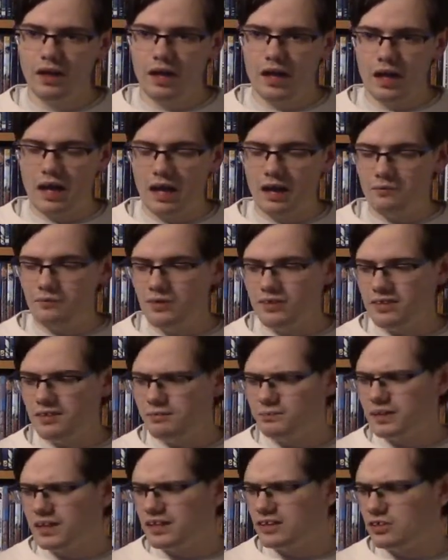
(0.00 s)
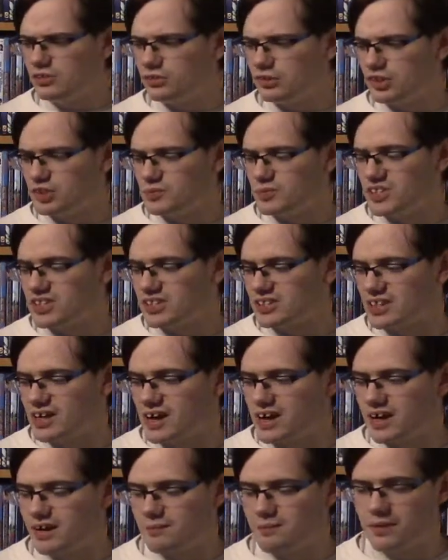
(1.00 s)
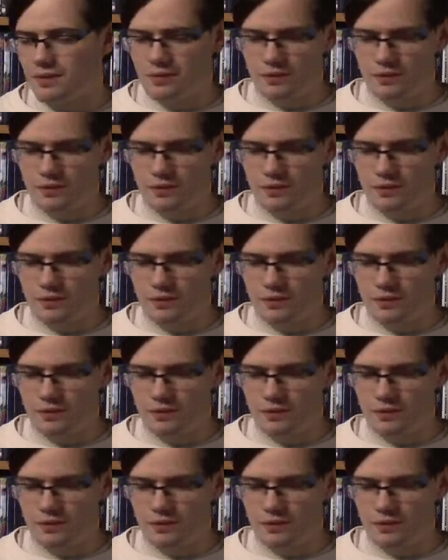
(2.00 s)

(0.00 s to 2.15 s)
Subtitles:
And with it being Christmas time,